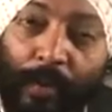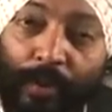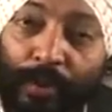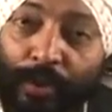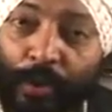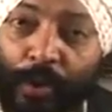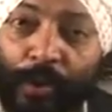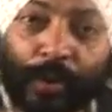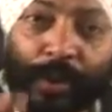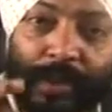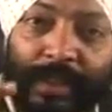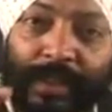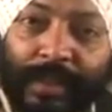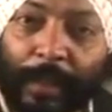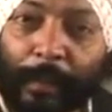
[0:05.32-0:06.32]
going to show you a
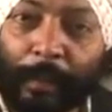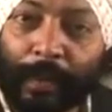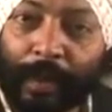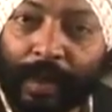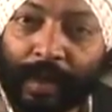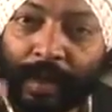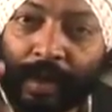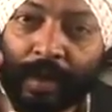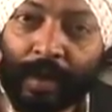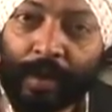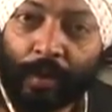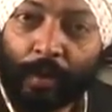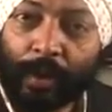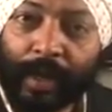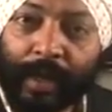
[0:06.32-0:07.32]
simple,
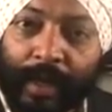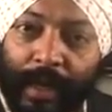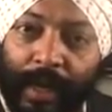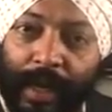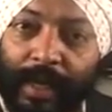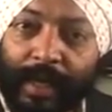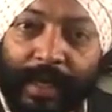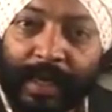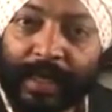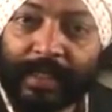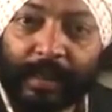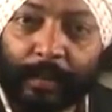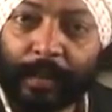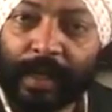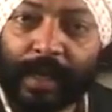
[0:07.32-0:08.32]
quick and
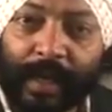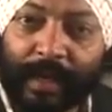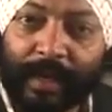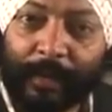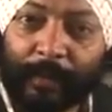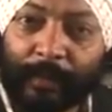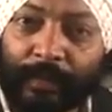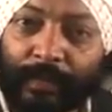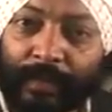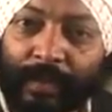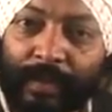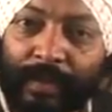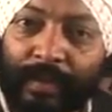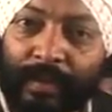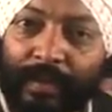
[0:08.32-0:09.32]
easy biryani.
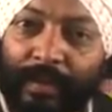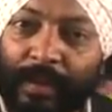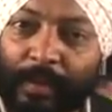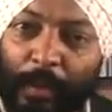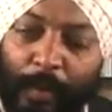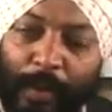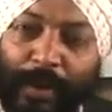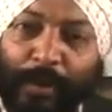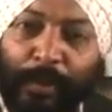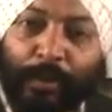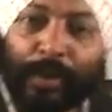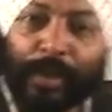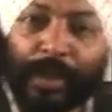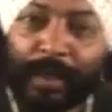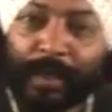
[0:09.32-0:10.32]
The moment you
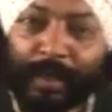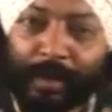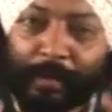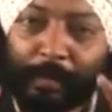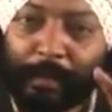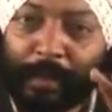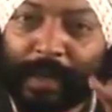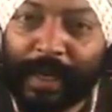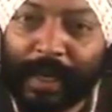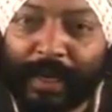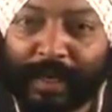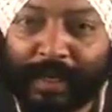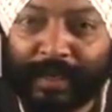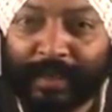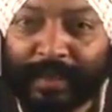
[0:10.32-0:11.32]
hear
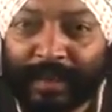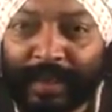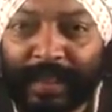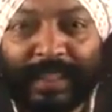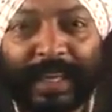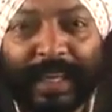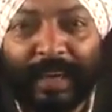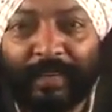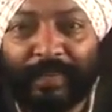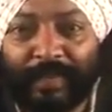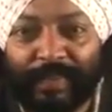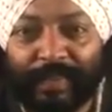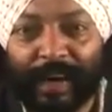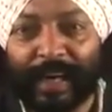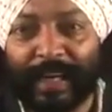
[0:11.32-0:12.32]
biryani, it's like a
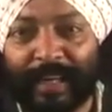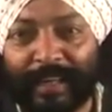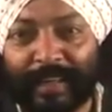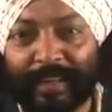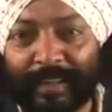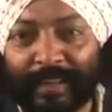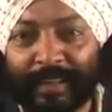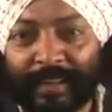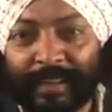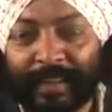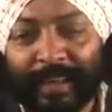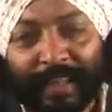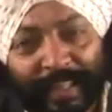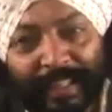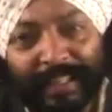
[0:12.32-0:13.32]
fright.
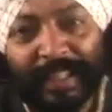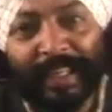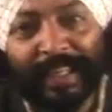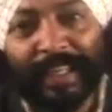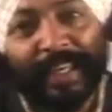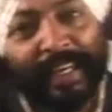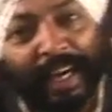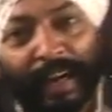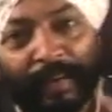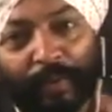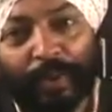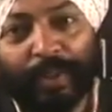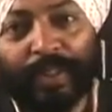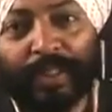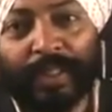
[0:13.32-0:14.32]
Recently, I
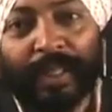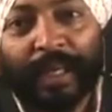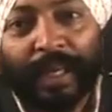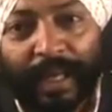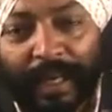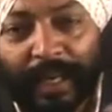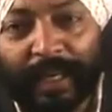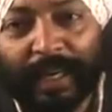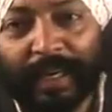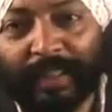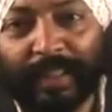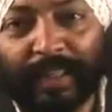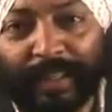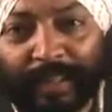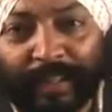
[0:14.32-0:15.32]
was in
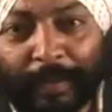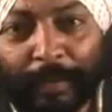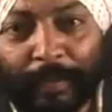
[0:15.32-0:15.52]
Qatar